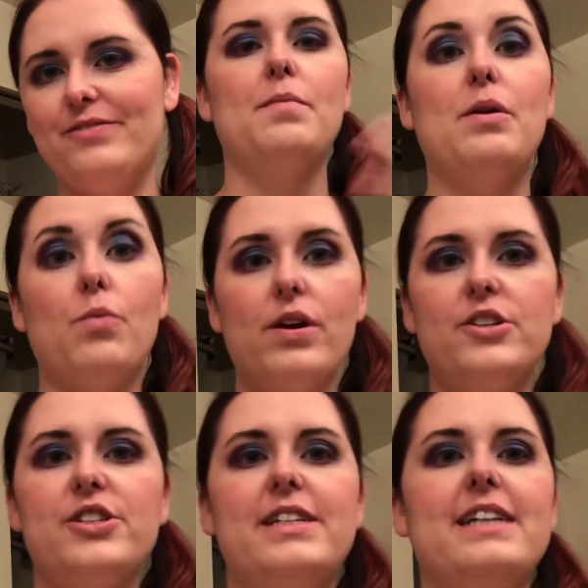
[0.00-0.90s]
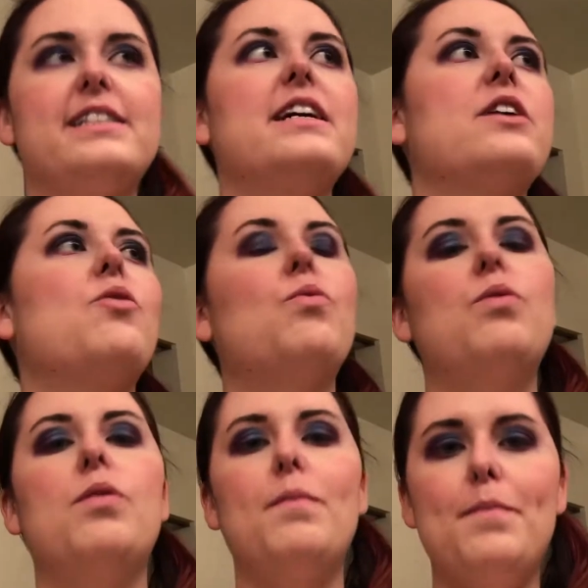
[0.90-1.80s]
But we're just testing
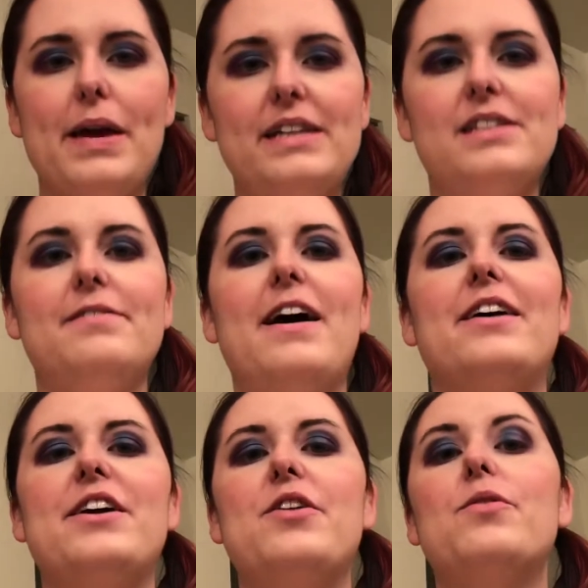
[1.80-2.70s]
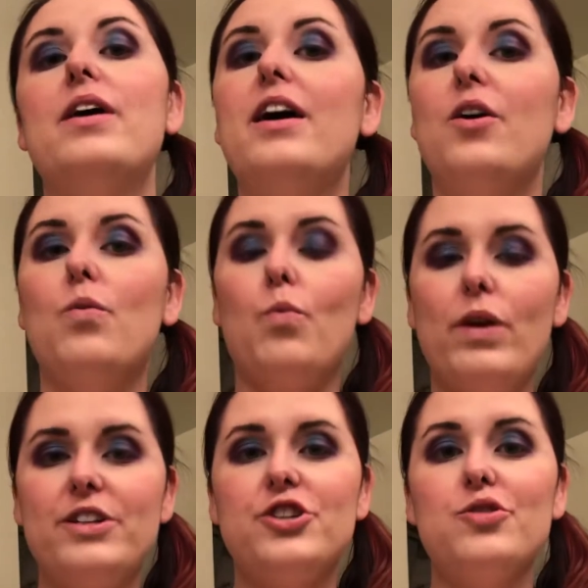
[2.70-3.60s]
base value,
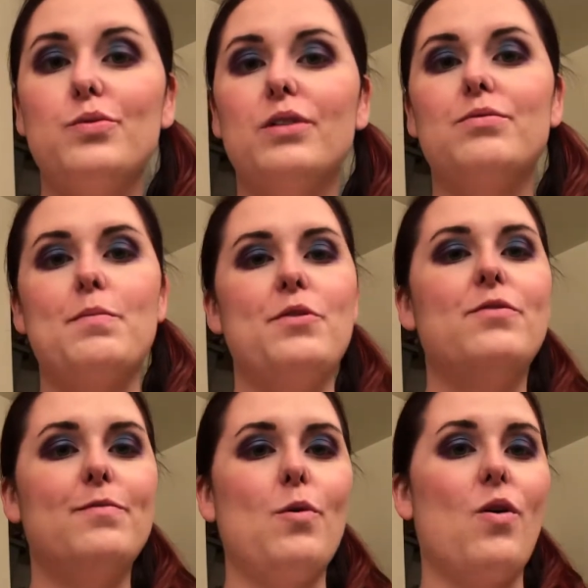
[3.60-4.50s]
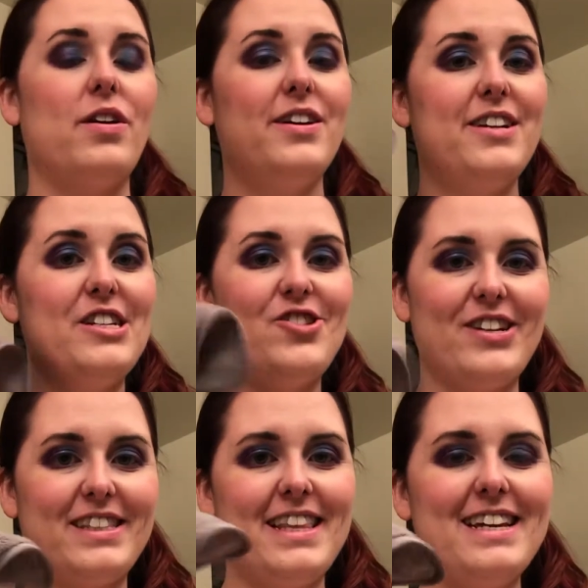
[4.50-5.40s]
which will remove more.
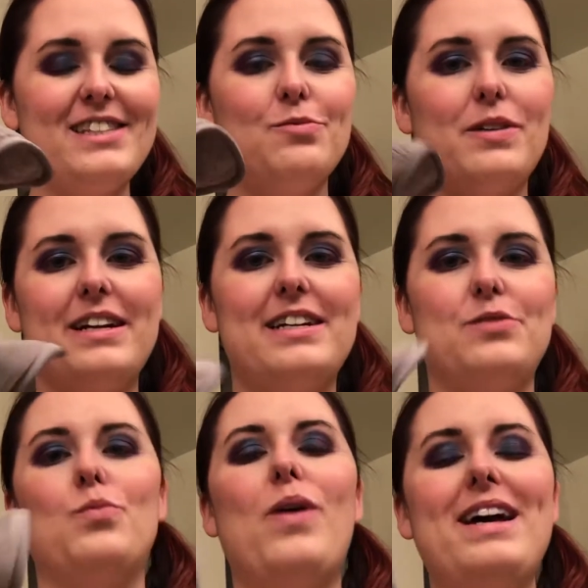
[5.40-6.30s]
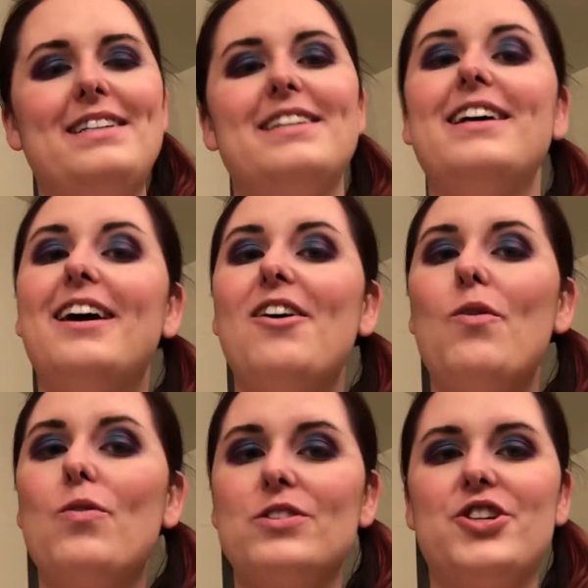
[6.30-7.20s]
Just this when it is wet,
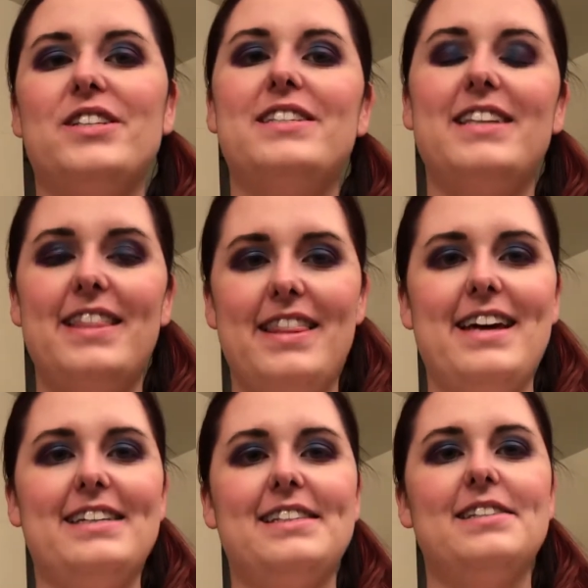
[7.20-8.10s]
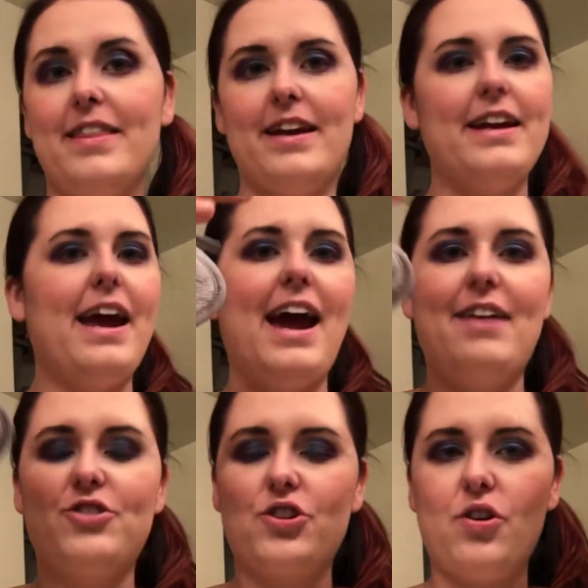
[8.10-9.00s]
or just this. Then
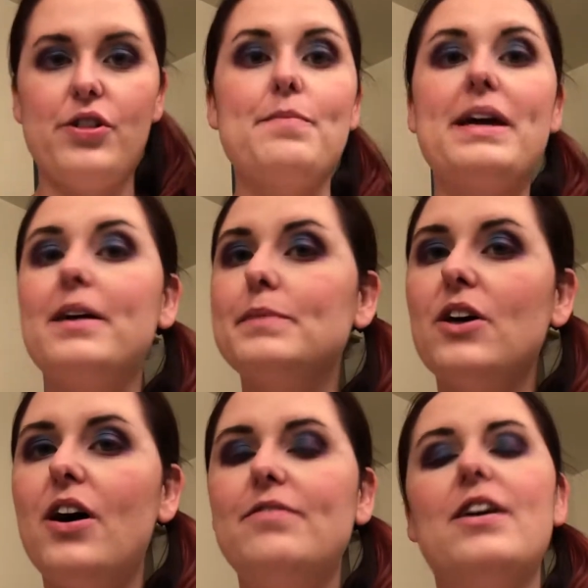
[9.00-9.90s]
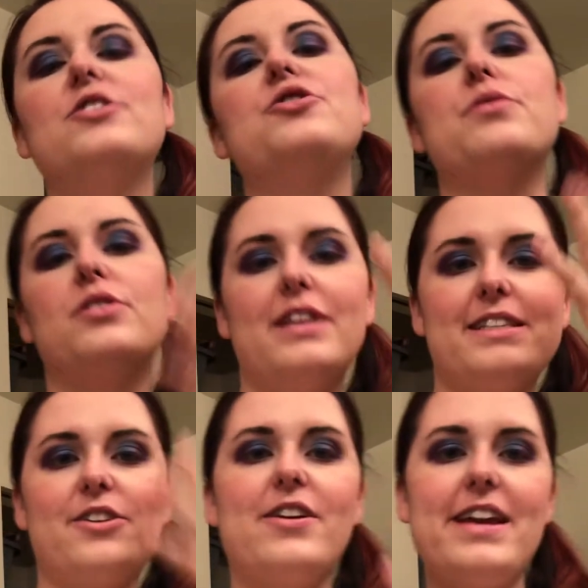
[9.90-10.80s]
after all the makeup's off, I'll do a
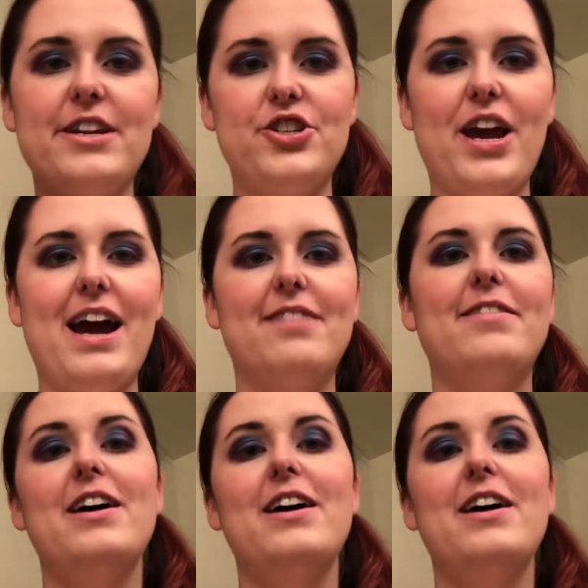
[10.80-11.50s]
cleanser on each half.